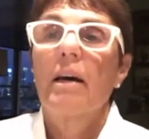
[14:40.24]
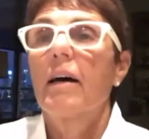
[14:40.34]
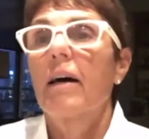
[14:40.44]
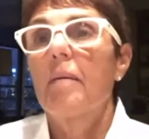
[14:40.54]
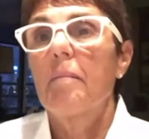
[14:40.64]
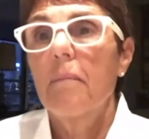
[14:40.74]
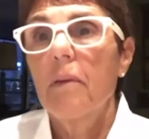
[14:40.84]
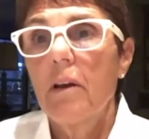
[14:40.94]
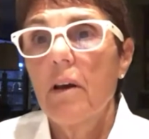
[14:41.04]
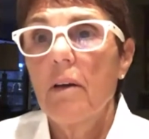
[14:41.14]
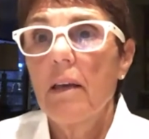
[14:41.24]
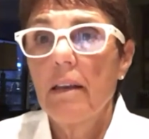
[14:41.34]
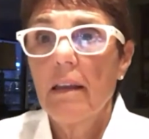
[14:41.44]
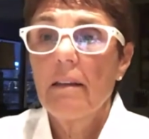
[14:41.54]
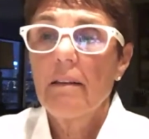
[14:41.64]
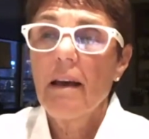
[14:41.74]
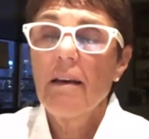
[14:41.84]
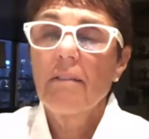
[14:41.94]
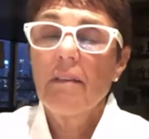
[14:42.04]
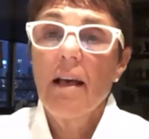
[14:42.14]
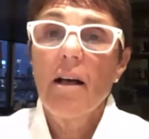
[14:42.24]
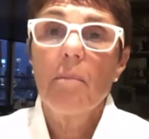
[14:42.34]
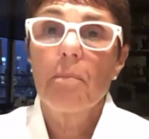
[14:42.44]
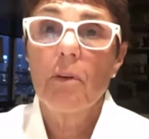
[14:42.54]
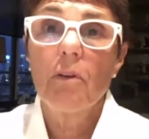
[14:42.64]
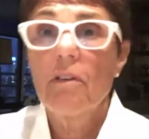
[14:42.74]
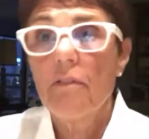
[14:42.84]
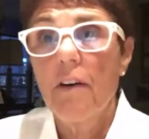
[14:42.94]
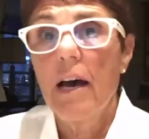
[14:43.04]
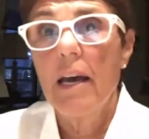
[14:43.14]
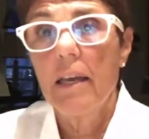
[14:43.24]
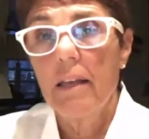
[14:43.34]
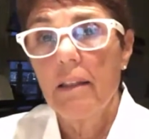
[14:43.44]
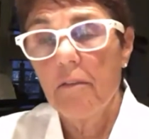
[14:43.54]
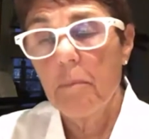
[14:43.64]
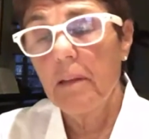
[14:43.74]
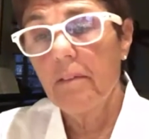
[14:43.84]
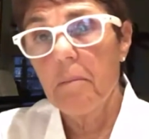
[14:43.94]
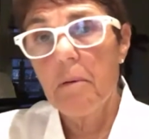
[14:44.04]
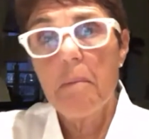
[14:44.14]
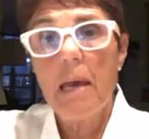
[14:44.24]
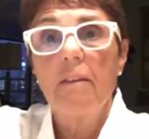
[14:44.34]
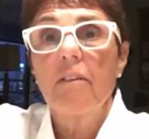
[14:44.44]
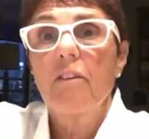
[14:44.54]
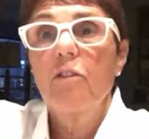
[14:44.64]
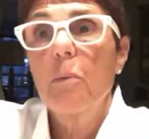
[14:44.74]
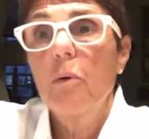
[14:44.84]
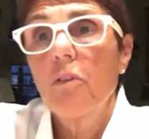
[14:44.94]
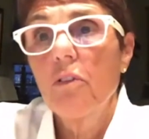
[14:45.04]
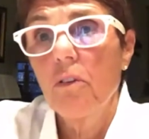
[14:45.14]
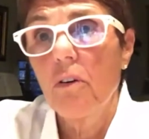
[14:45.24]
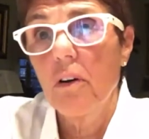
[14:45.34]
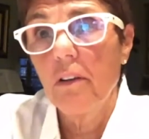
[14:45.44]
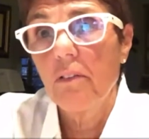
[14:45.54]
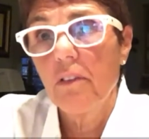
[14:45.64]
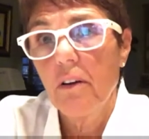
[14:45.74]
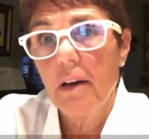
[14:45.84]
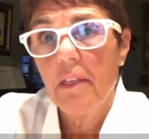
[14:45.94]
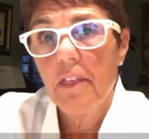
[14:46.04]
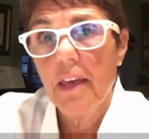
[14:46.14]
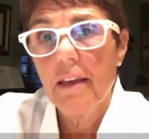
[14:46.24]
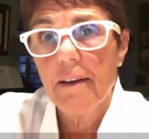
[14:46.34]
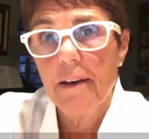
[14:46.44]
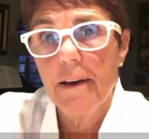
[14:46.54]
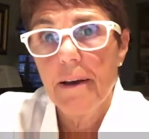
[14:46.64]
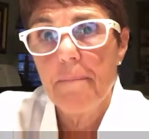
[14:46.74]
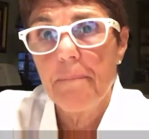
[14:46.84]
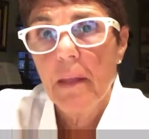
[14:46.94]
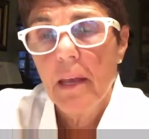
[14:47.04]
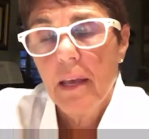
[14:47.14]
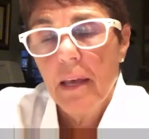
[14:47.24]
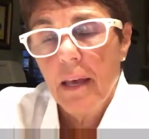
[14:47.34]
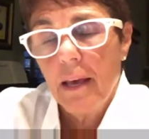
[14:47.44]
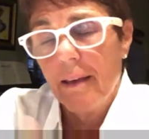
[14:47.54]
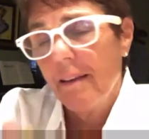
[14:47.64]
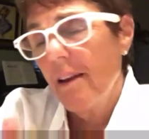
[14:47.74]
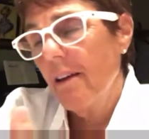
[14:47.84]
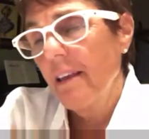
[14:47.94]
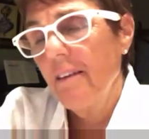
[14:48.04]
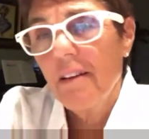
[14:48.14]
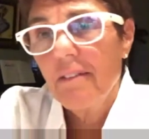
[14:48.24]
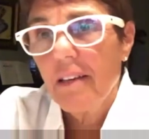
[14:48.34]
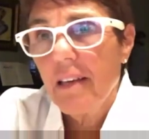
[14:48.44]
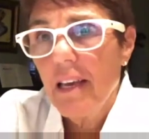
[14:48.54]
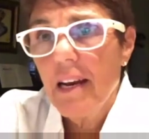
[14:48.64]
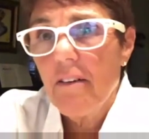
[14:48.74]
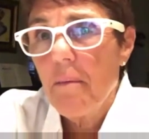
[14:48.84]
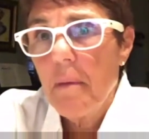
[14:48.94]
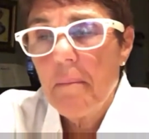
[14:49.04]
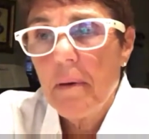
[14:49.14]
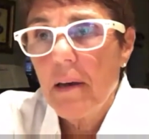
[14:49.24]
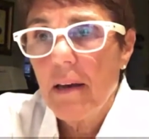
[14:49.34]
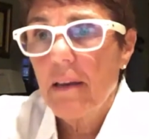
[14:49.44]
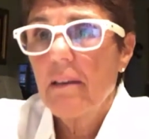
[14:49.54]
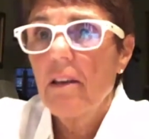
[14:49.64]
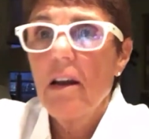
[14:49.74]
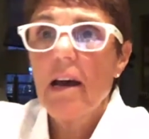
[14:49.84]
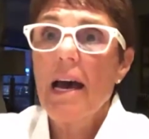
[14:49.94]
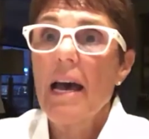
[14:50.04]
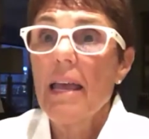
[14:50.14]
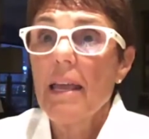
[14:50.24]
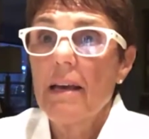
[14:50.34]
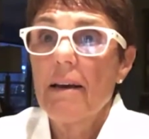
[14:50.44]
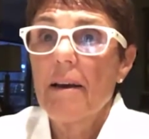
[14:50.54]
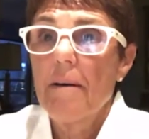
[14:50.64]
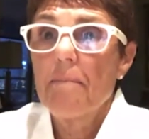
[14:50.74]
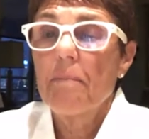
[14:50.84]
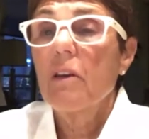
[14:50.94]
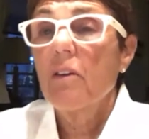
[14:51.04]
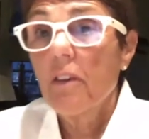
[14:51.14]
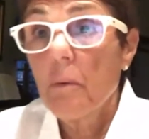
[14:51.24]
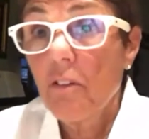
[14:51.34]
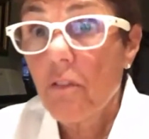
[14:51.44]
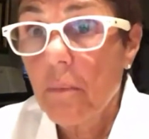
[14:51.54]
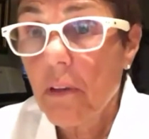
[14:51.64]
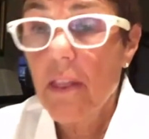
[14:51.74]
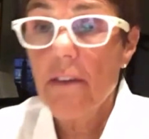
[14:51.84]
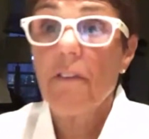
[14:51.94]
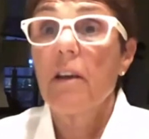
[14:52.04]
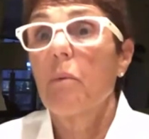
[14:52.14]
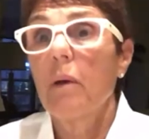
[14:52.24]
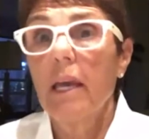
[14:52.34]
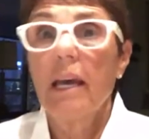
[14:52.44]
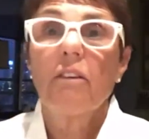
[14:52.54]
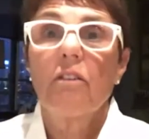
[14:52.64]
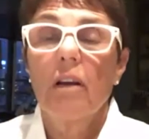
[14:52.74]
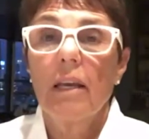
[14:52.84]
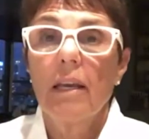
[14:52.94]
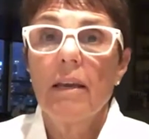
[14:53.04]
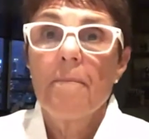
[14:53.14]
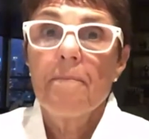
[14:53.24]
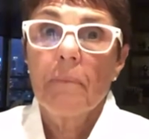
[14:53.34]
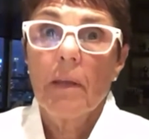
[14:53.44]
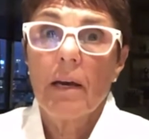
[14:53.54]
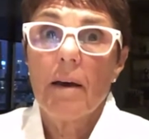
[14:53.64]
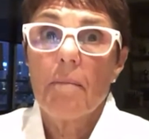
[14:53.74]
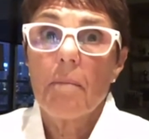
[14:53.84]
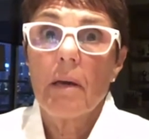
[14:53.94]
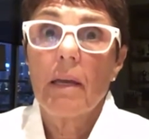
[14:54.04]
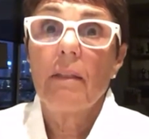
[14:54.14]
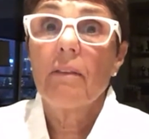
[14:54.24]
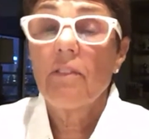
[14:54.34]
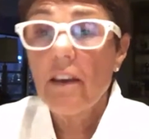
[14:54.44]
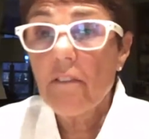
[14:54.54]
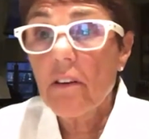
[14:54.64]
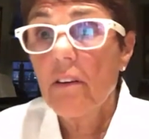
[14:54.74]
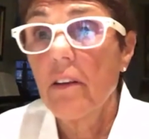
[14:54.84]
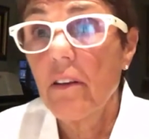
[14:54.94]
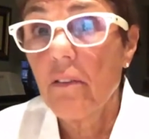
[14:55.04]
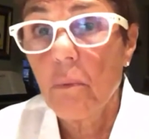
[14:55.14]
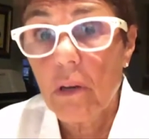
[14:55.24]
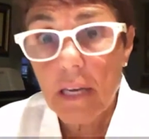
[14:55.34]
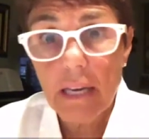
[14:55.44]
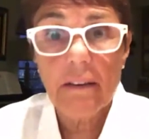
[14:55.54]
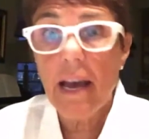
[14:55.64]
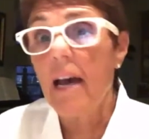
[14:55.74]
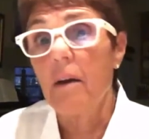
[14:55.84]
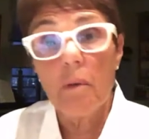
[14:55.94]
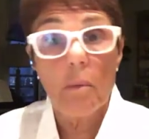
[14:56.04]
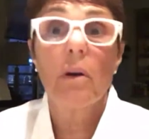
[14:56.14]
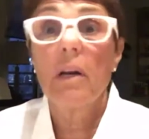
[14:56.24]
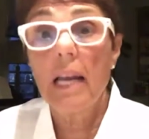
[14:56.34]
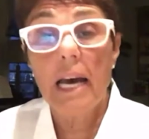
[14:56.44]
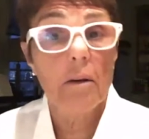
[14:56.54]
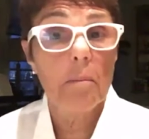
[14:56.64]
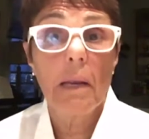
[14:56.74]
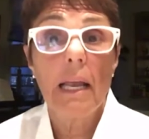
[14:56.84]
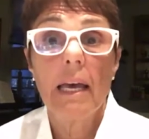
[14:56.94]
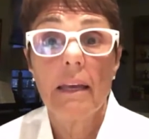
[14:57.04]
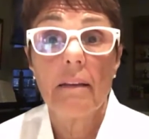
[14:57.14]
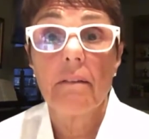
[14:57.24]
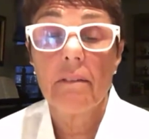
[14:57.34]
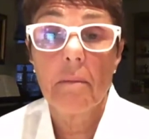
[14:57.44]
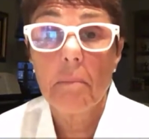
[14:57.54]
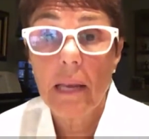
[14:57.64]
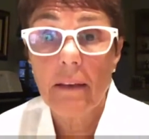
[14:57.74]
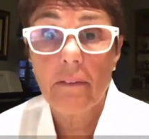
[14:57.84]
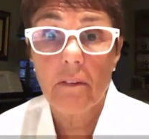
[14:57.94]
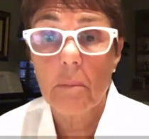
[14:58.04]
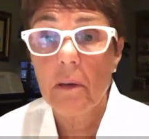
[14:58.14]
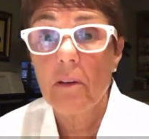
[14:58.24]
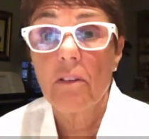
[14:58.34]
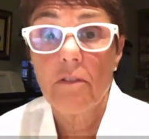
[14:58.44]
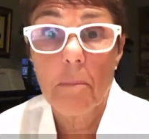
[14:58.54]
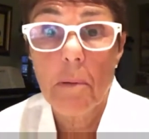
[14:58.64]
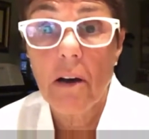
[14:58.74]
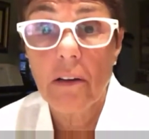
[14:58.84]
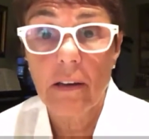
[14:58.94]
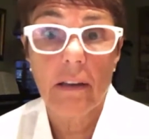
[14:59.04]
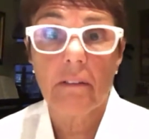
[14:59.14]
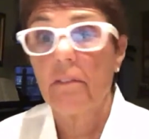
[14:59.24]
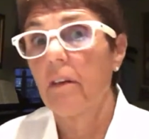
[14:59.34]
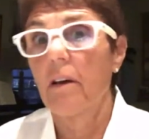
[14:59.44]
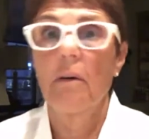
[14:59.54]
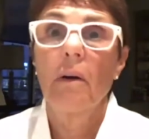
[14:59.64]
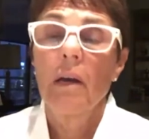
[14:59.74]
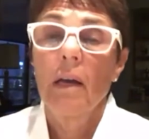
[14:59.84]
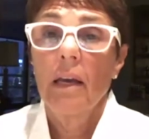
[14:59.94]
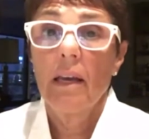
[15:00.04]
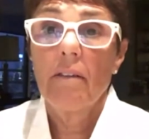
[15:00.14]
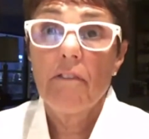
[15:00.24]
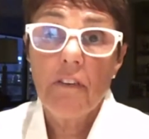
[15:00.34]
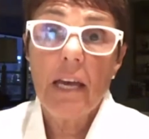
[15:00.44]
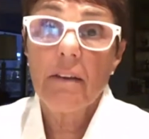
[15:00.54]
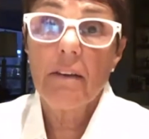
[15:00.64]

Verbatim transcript: um, you know, it, it does help unify. And there have been some amazing sports stories. So I think, um, you know, even as a kid, I remember, you know, I, um, because I was from South Africa, we actually, um, in the 70s, were kicked out. We weren't allowed to play in some places because of apartheid. So in Fed